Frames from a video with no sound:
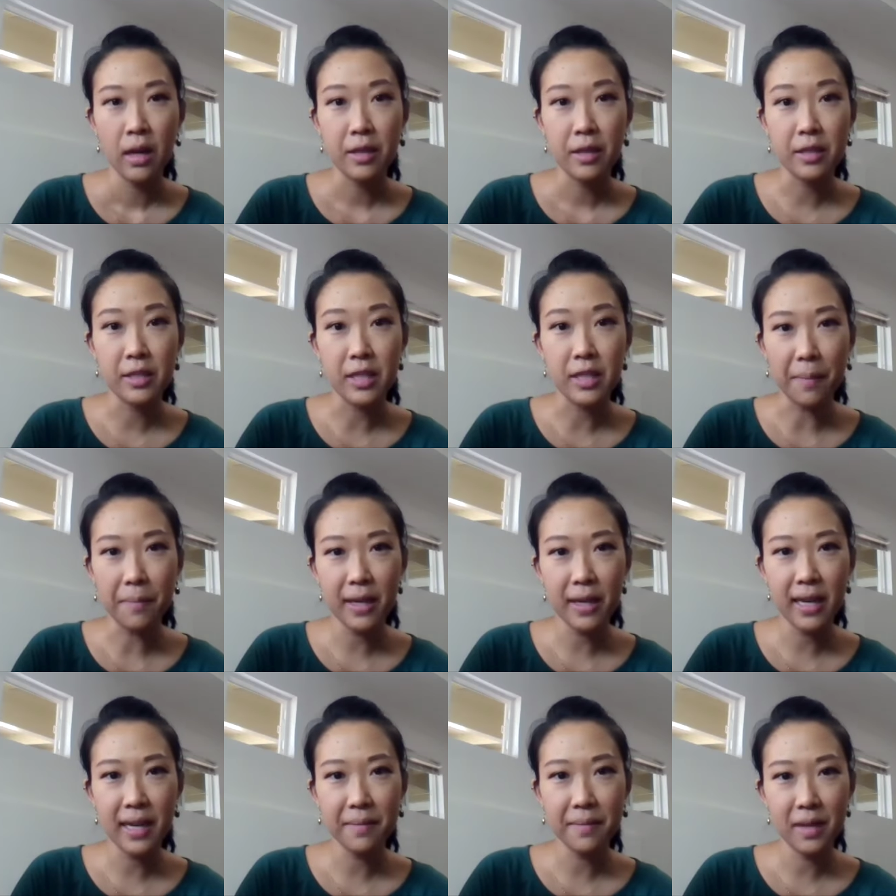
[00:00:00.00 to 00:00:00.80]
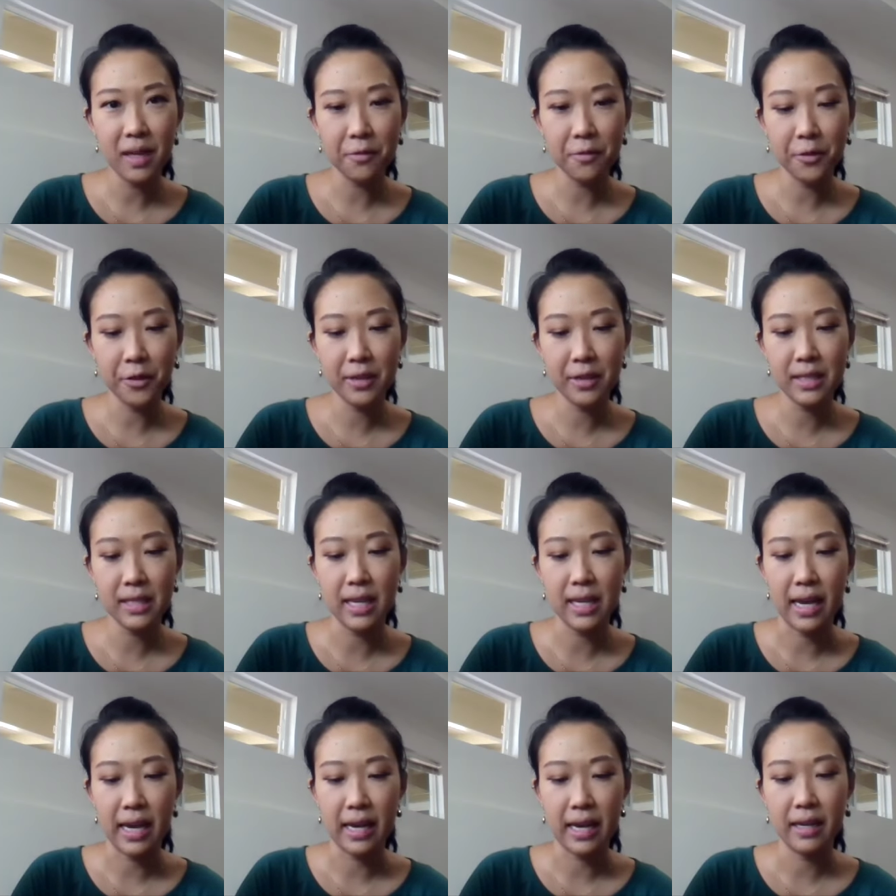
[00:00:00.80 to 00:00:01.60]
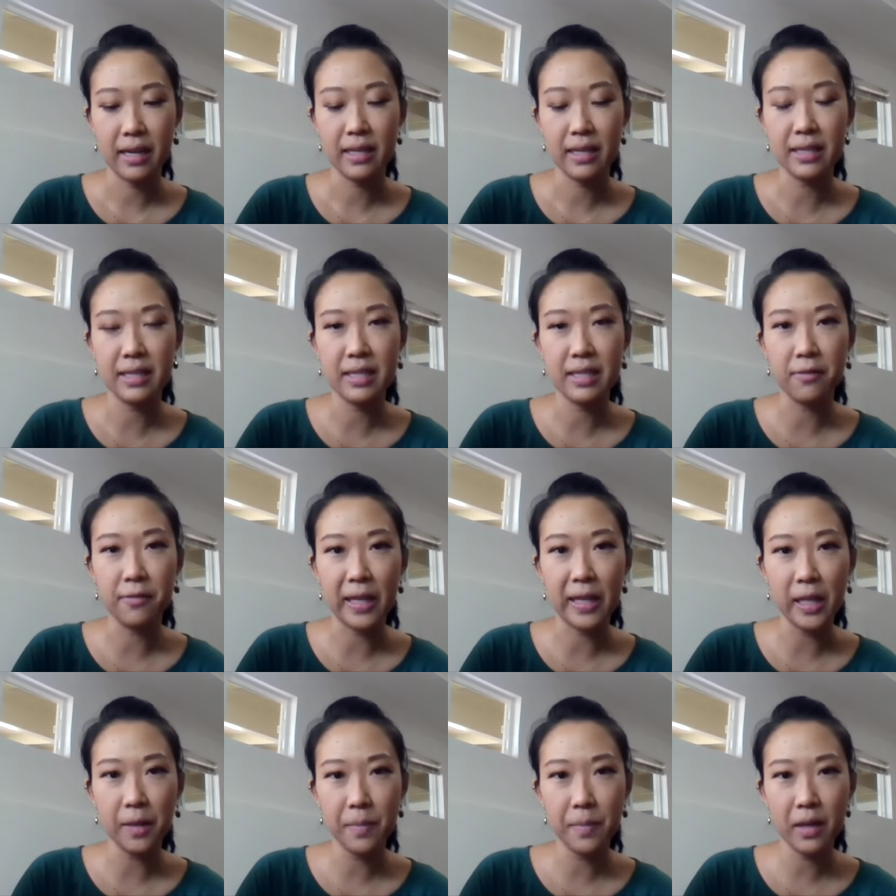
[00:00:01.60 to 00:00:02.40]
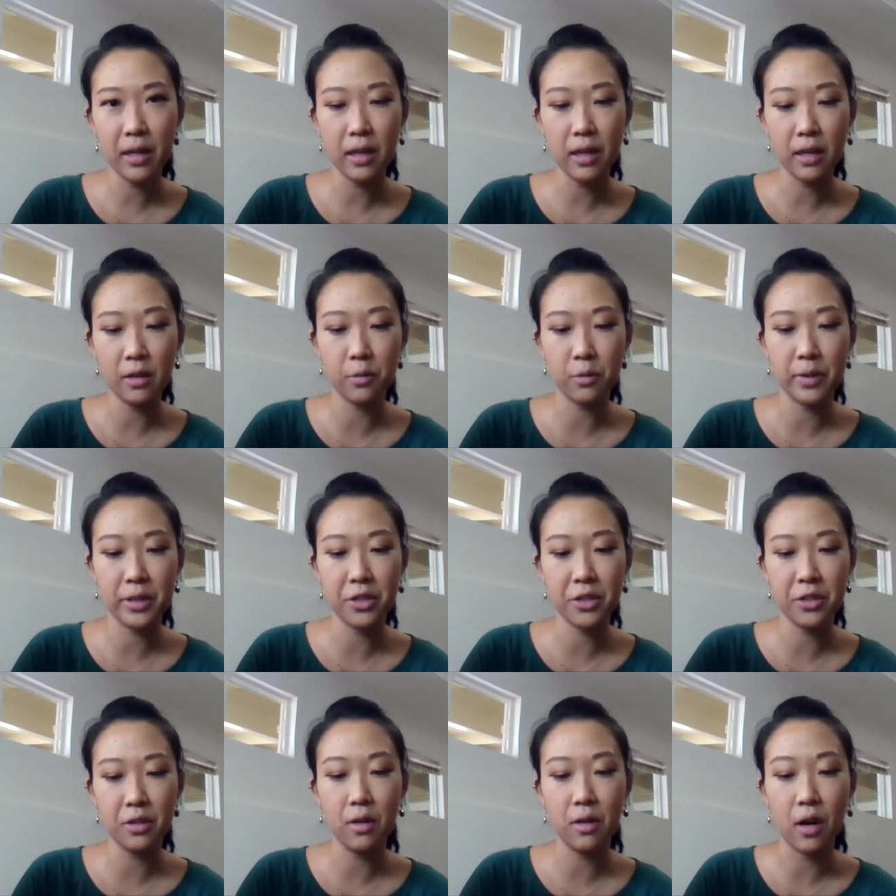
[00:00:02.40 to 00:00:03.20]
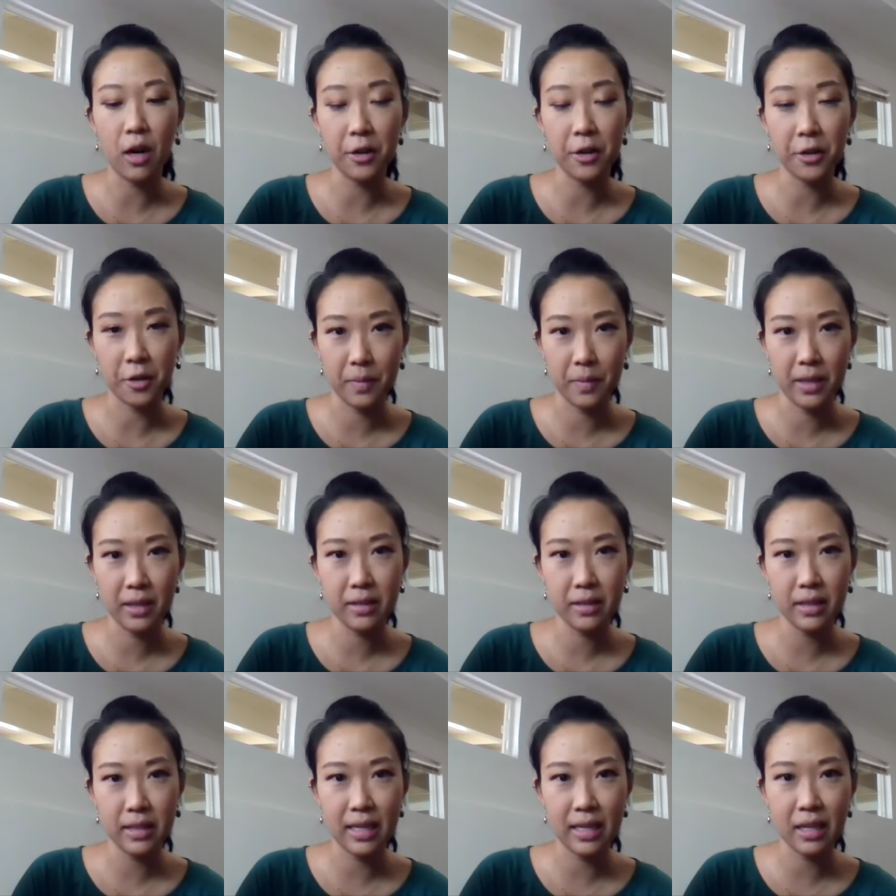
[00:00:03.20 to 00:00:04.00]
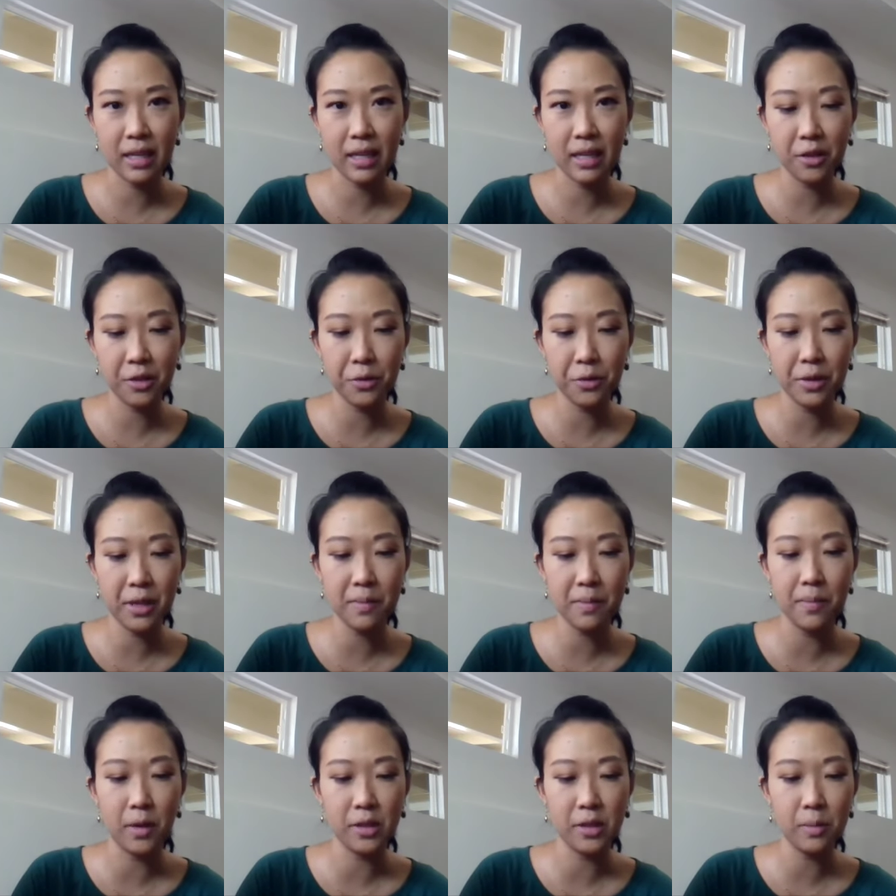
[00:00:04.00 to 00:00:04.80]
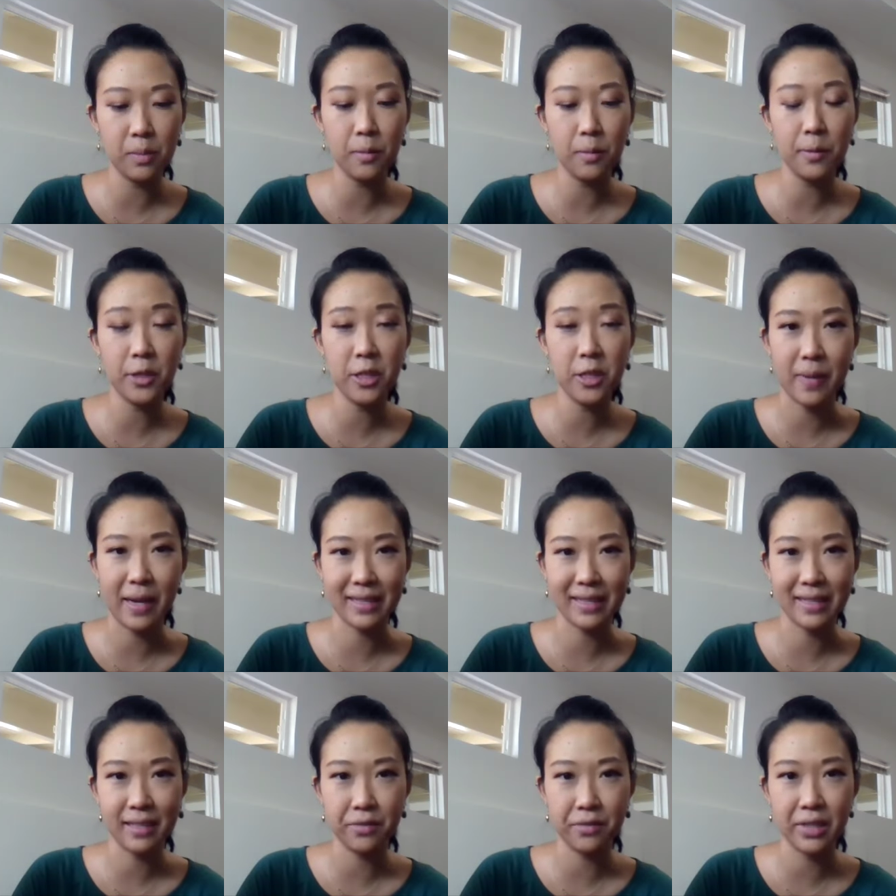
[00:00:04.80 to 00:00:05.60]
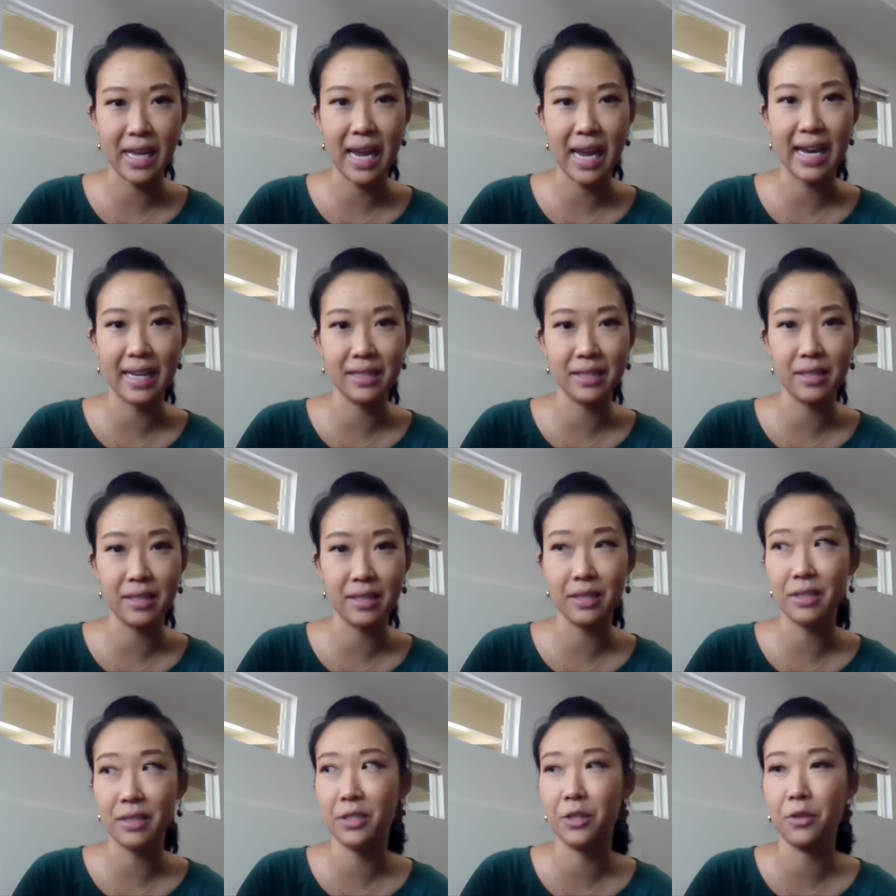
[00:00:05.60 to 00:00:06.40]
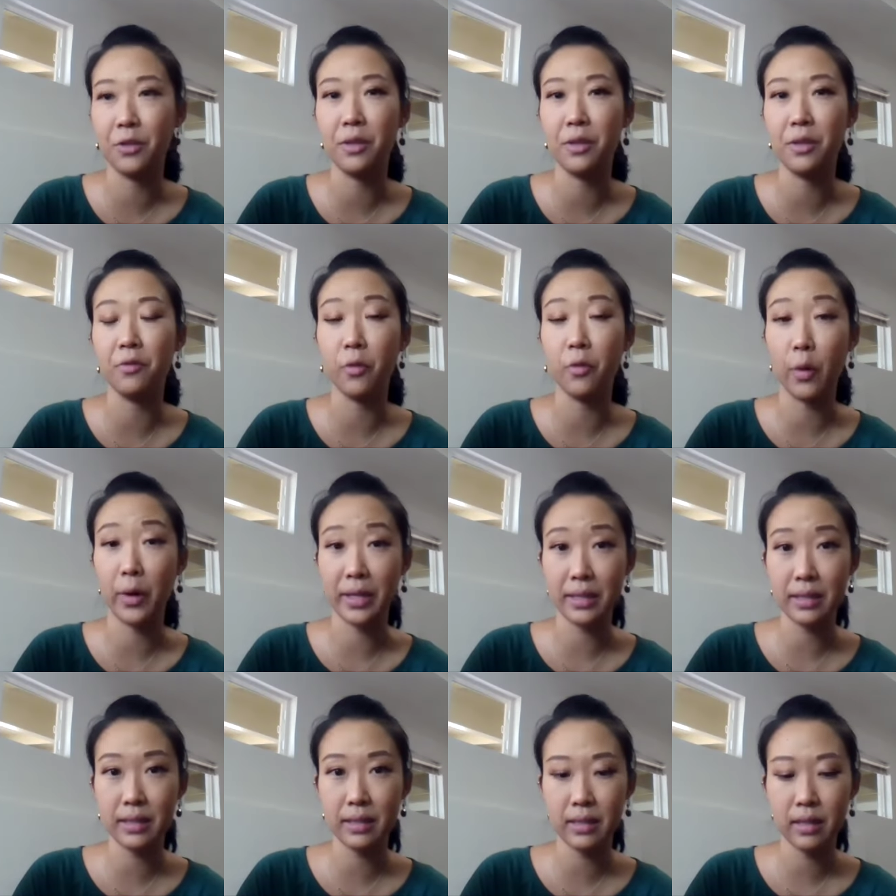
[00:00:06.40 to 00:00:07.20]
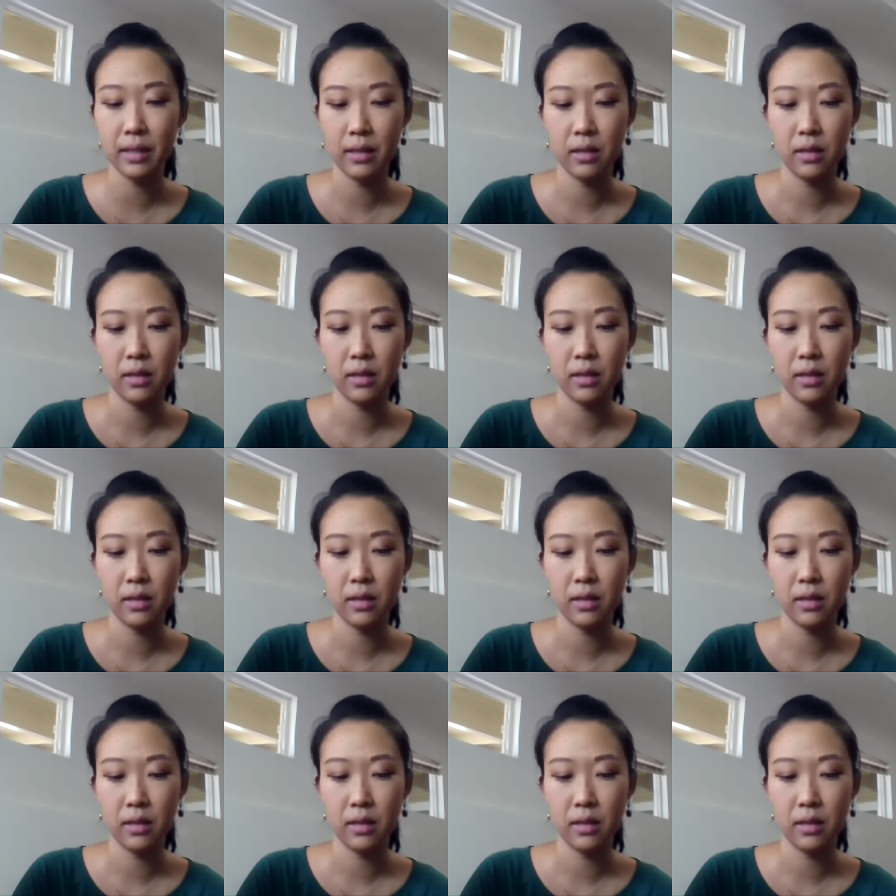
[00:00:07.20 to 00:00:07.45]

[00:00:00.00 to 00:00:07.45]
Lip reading: The topic I'm covering today is developing an original argument, including multiple perspectives and student voice.